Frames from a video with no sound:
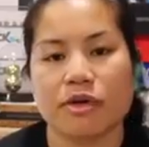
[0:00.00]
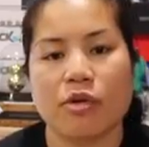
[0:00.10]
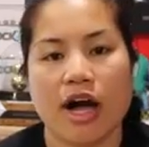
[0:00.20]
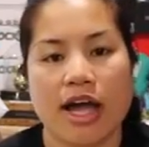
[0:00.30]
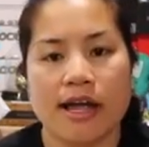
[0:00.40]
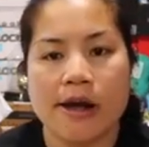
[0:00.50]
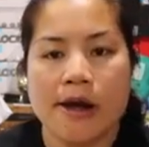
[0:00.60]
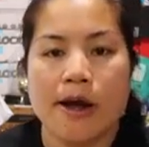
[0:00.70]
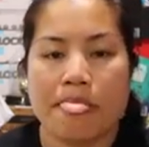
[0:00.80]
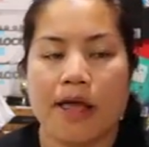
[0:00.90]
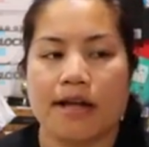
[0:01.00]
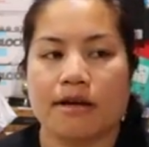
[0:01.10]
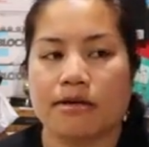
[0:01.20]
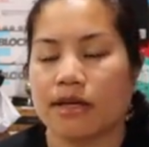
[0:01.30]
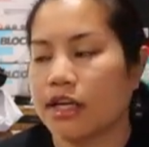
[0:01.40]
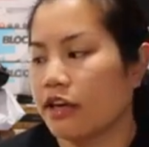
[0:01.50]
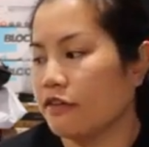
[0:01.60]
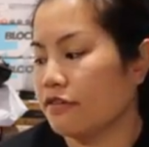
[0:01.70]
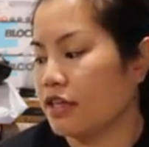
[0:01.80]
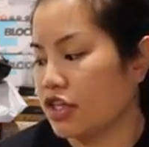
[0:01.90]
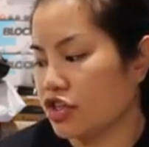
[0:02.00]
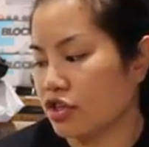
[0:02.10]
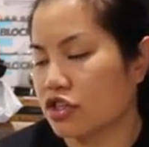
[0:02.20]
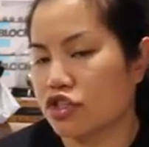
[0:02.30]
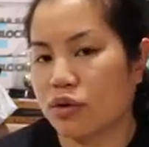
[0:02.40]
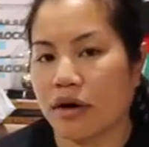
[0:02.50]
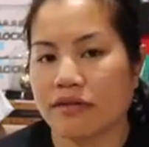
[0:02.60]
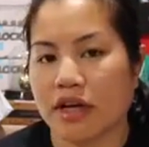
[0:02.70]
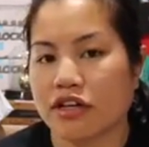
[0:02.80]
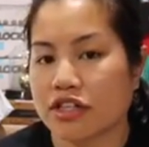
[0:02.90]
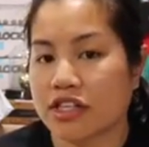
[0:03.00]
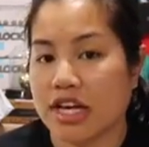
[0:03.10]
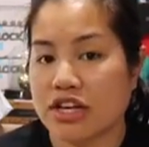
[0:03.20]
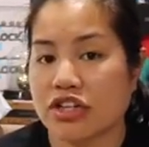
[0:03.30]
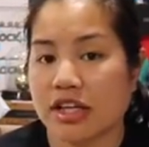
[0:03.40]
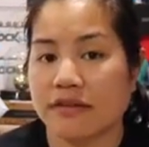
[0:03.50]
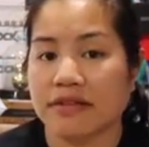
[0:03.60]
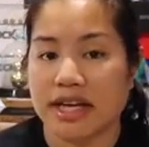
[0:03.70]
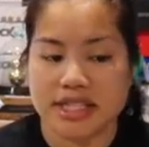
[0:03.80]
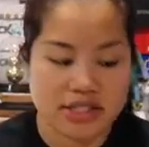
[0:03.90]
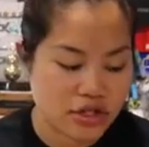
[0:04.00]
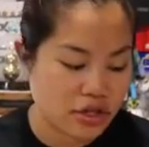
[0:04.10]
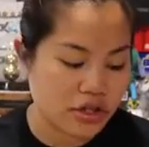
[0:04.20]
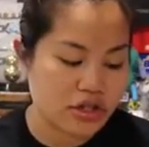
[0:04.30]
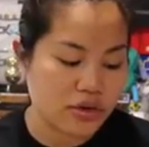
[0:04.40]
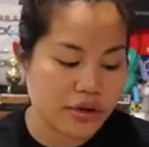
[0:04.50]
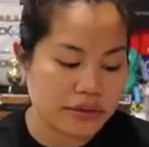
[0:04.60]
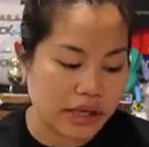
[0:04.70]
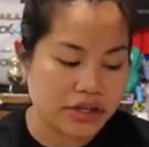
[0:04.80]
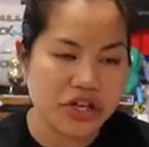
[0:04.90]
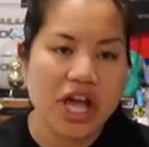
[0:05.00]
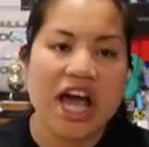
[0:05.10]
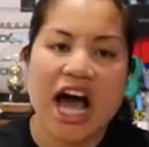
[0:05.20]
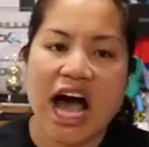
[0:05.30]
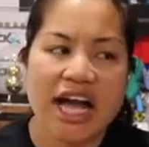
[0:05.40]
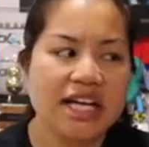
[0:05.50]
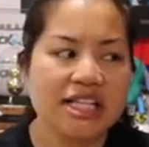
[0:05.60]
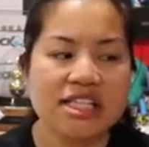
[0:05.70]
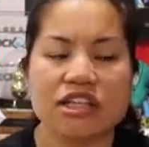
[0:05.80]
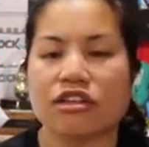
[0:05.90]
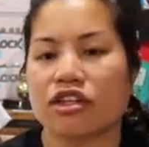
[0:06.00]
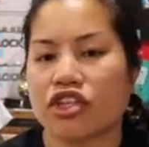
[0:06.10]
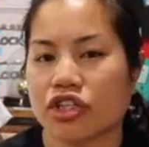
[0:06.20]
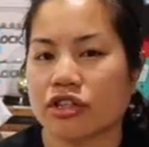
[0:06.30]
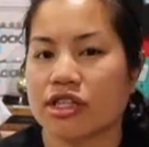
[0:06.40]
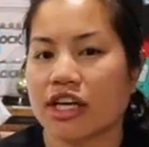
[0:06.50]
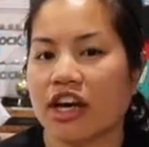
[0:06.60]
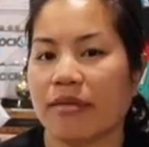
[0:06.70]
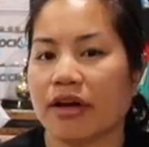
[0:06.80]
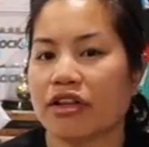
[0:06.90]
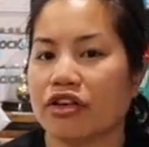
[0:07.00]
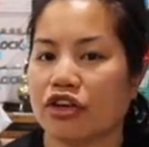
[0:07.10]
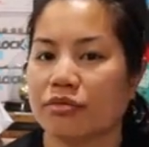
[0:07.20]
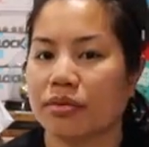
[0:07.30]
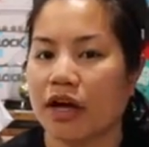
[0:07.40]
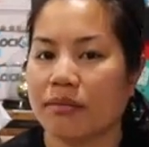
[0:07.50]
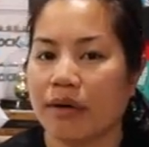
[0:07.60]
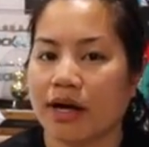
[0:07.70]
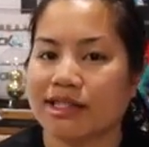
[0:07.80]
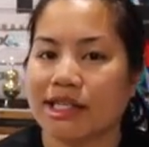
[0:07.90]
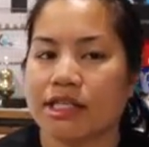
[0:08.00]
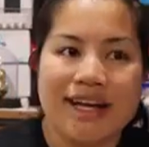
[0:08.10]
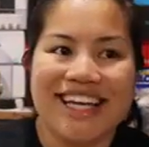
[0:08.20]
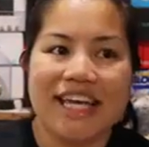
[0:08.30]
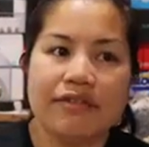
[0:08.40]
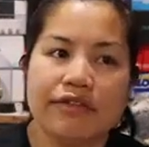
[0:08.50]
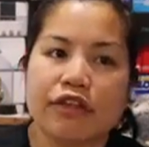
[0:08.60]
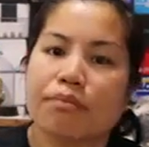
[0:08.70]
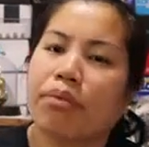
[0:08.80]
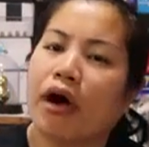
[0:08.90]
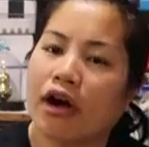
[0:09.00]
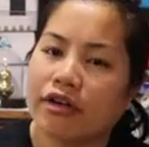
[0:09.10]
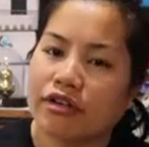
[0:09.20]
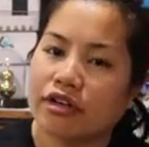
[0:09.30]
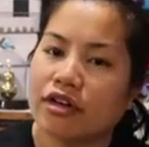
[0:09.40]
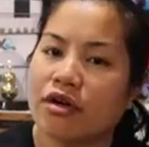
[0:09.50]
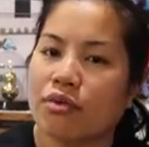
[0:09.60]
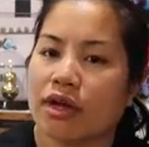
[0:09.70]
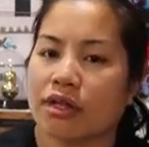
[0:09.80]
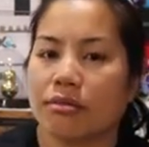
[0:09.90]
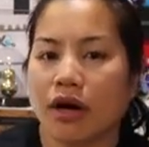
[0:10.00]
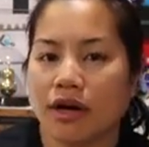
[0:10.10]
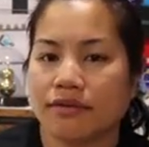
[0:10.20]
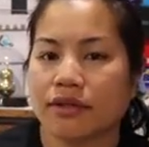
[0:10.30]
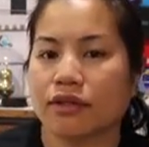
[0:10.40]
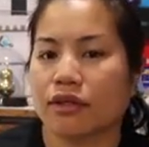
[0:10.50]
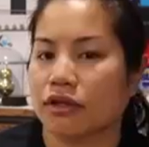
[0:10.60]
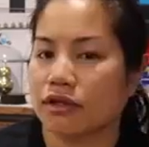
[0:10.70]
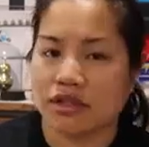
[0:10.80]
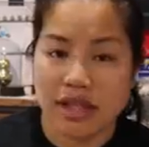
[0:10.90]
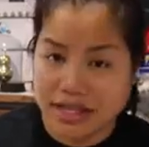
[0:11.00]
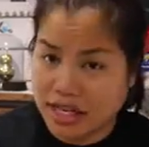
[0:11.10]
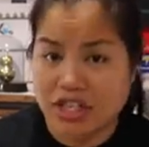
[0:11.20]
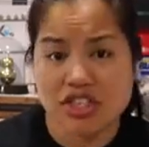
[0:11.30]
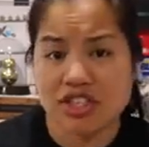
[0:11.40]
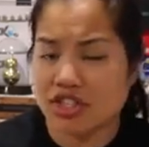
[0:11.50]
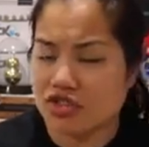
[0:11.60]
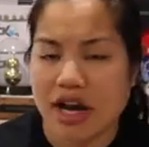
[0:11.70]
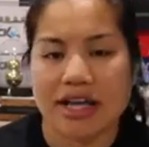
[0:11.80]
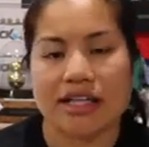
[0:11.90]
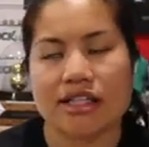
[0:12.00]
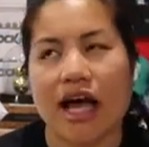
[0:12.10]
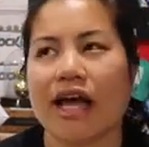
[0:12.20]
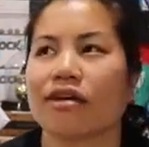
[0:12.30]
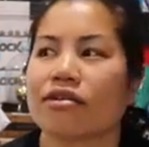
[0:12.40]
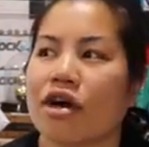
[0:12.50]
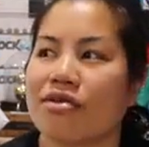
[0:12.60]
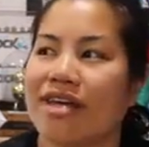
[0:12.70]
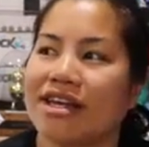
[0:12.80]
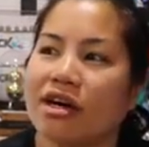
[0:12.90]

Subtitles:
me why I don't give these shirts $12 because I usually give licensed shirts $12. I consider the shirts that come out of the Nerd Block boxes, even if they're partnered with Marvel or like Dungeons and Dragons, I don't know.